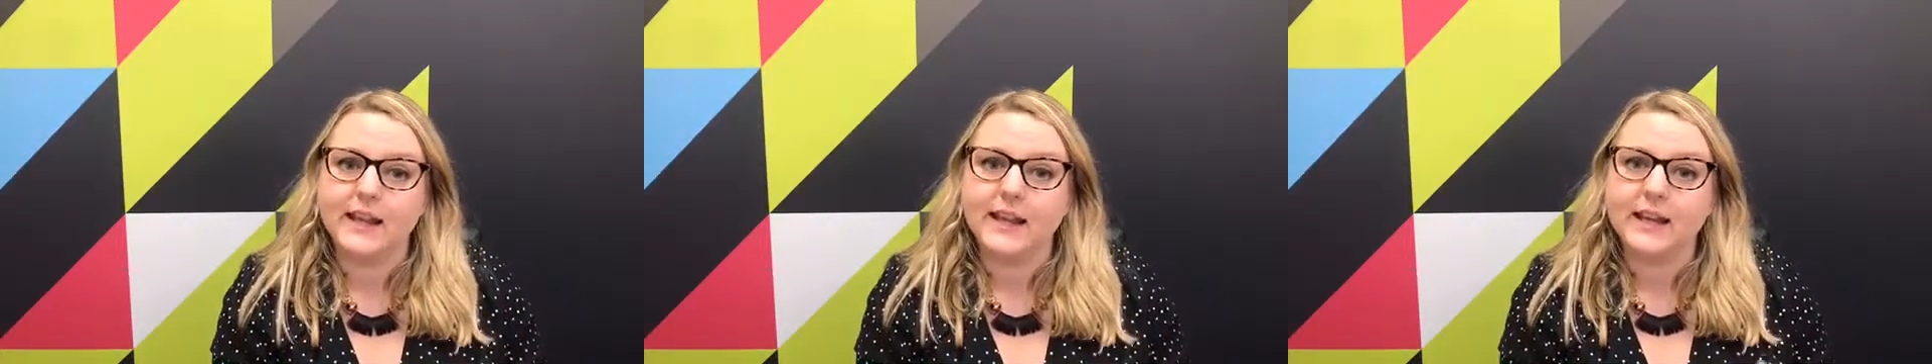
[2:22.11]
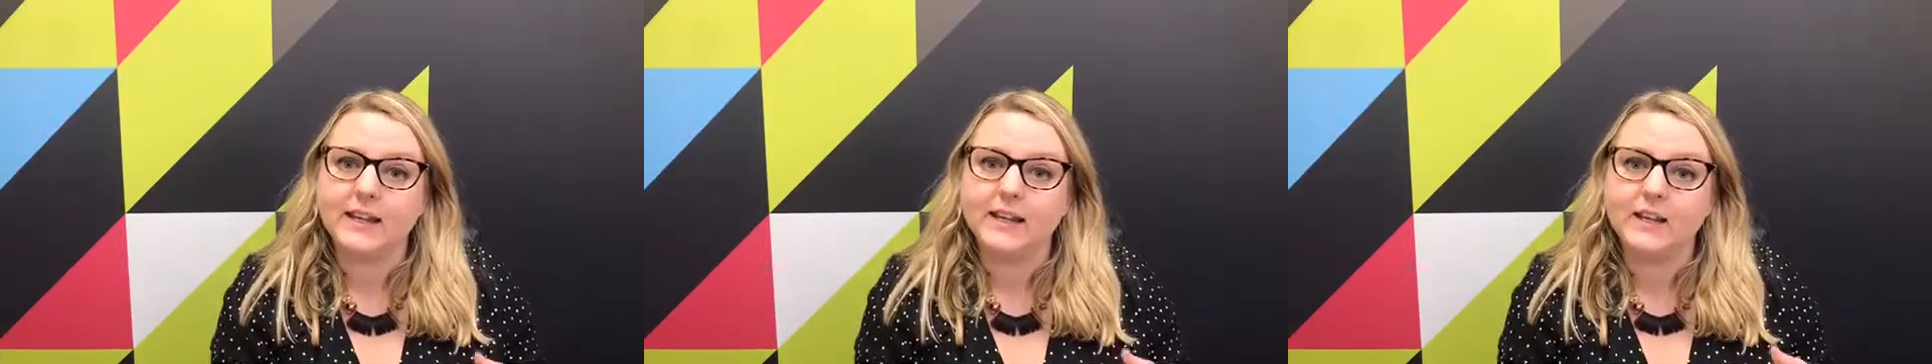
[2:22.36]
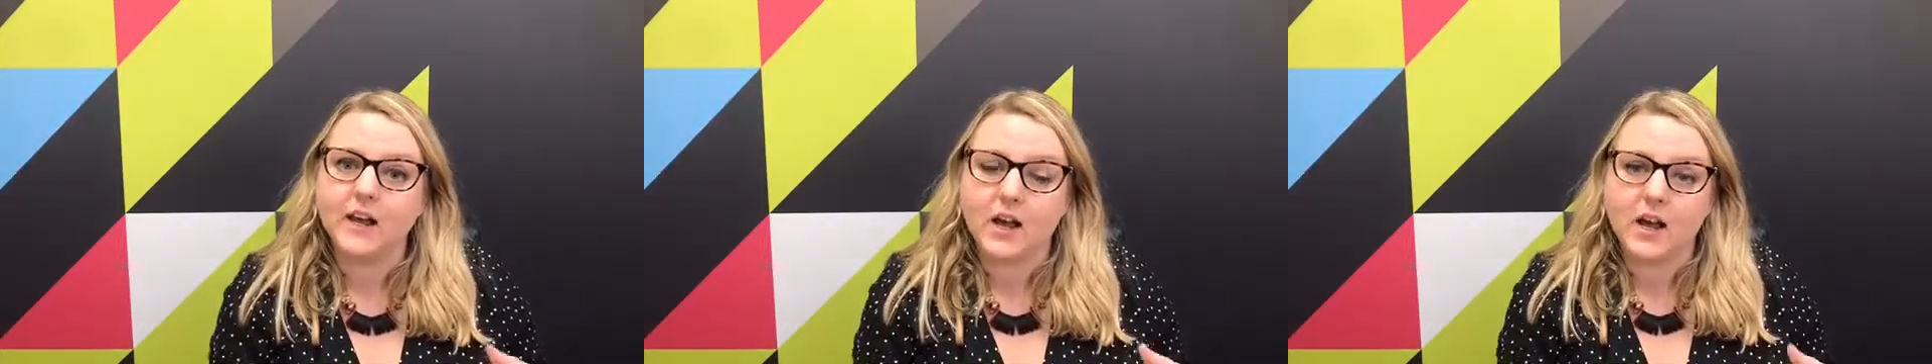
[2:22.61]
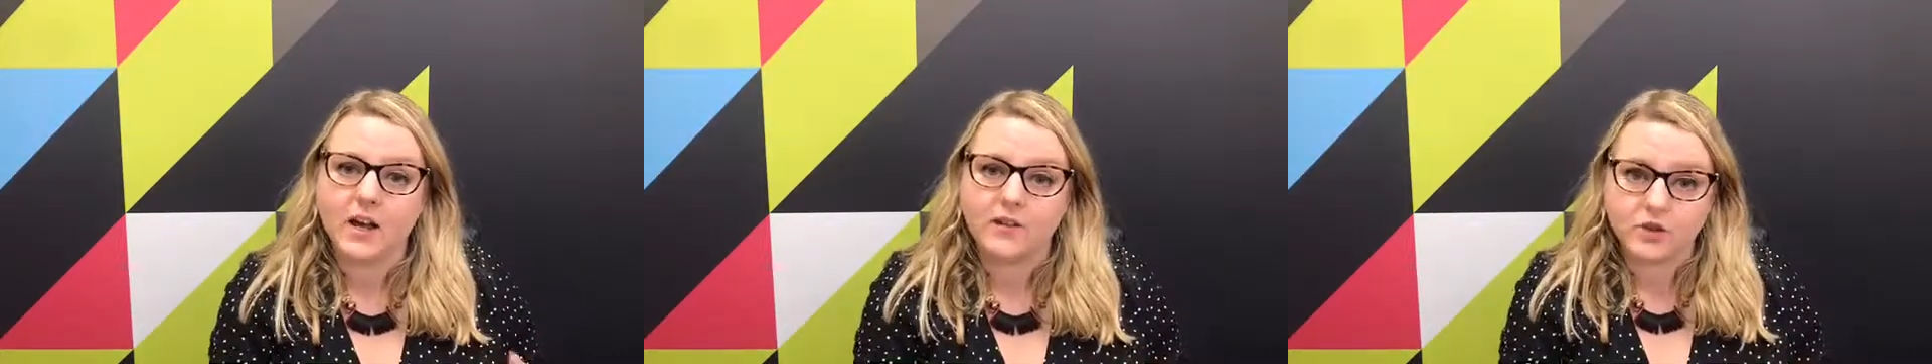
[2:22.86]
in
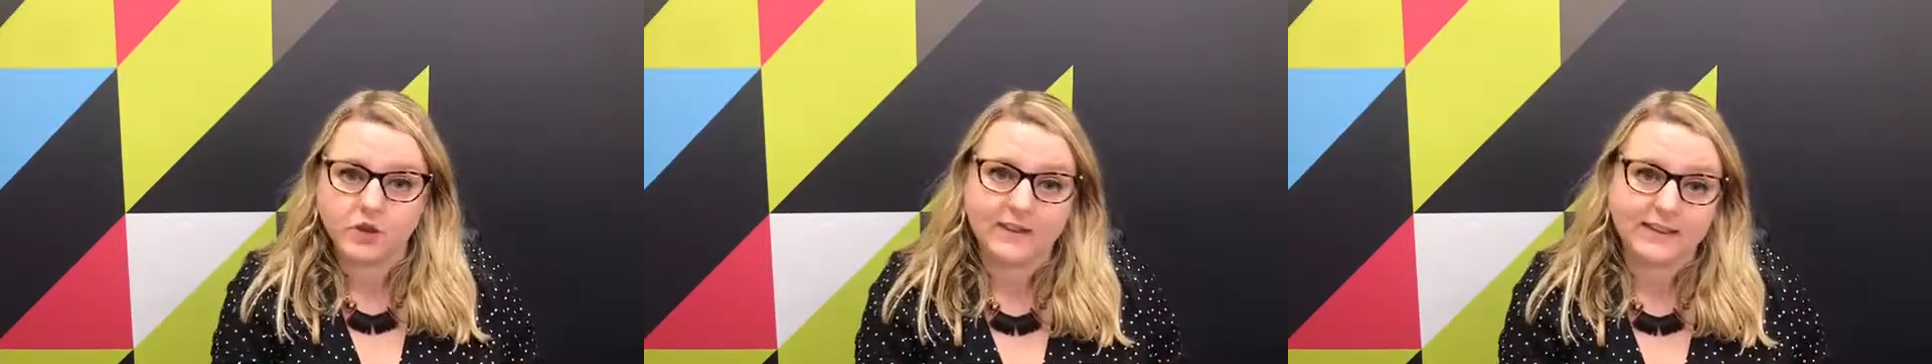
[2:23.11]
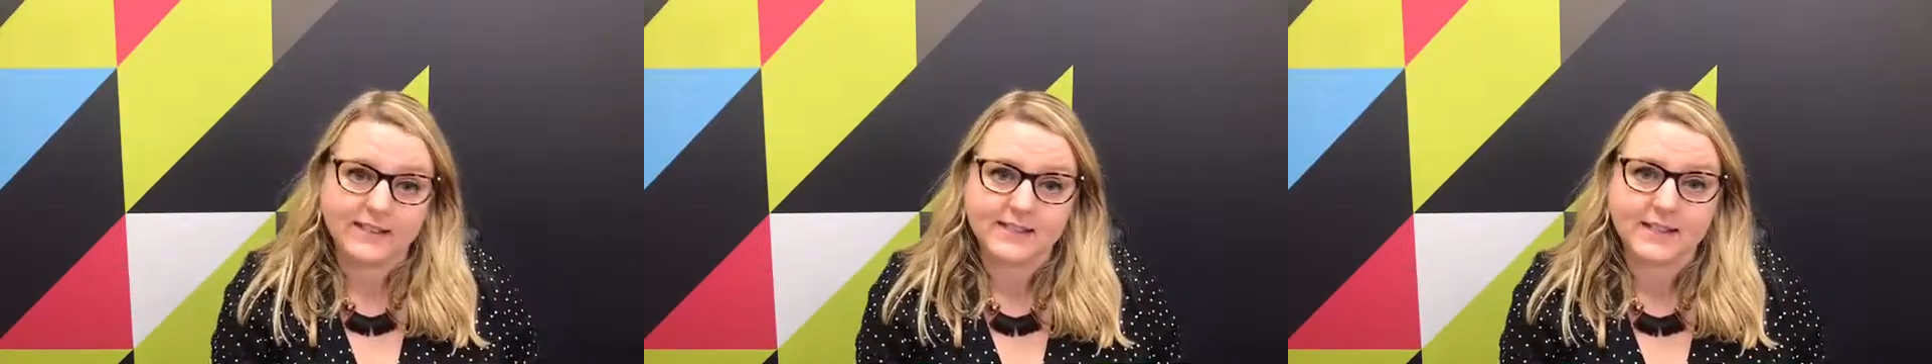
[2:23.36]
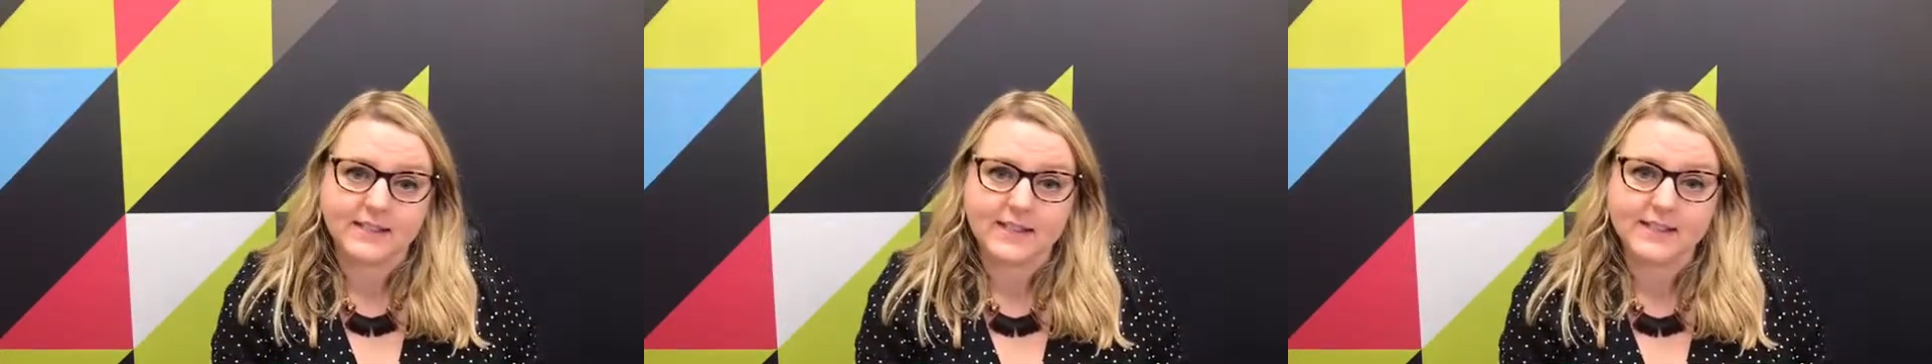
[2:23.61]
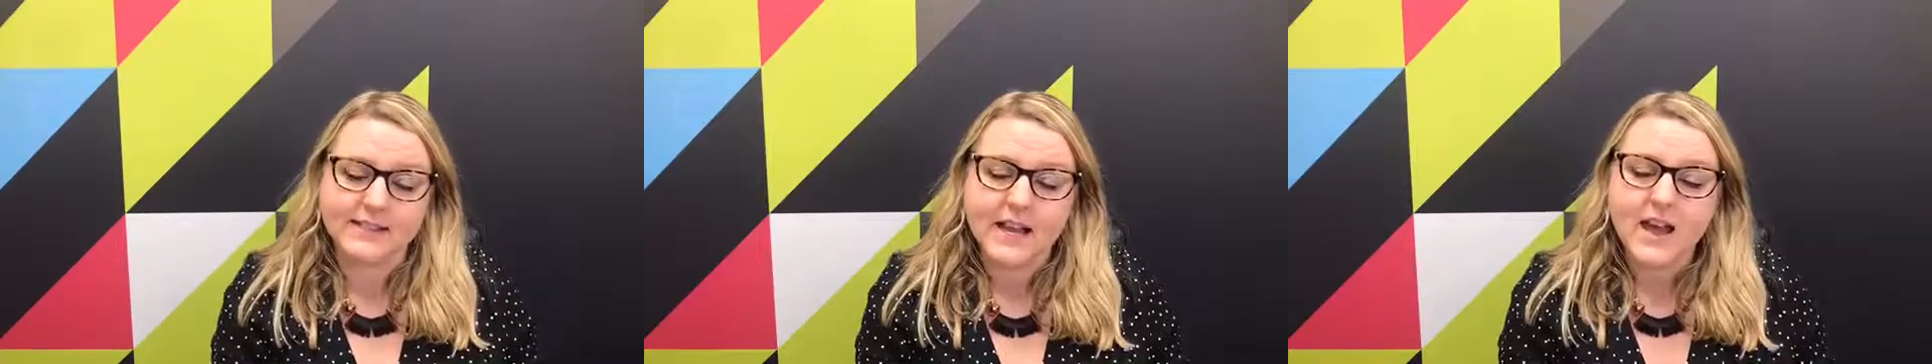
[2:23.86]
during their
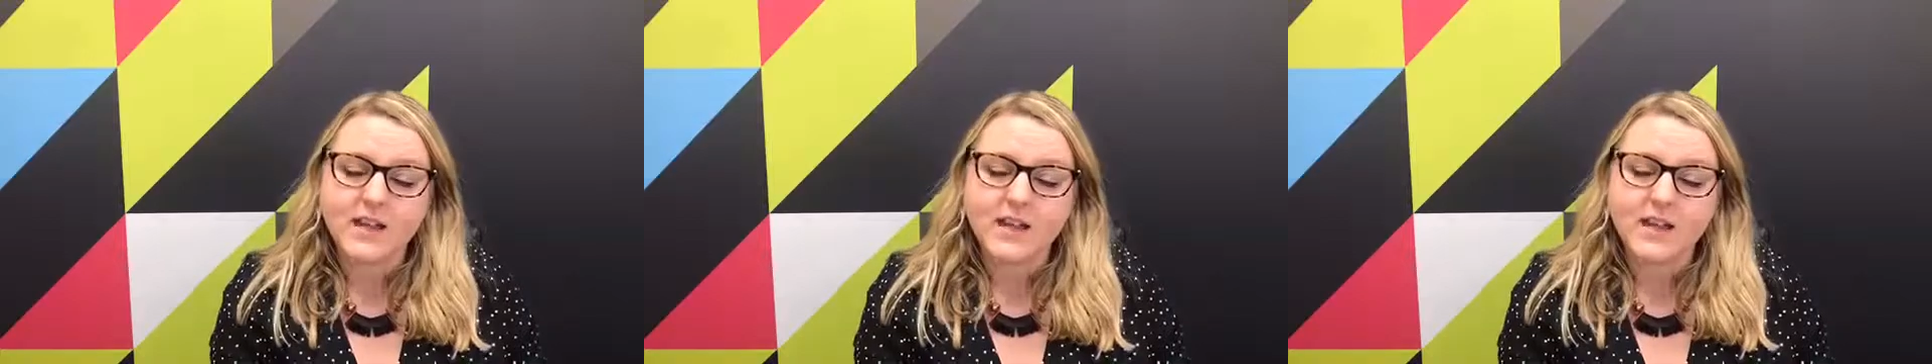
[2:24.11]
studies,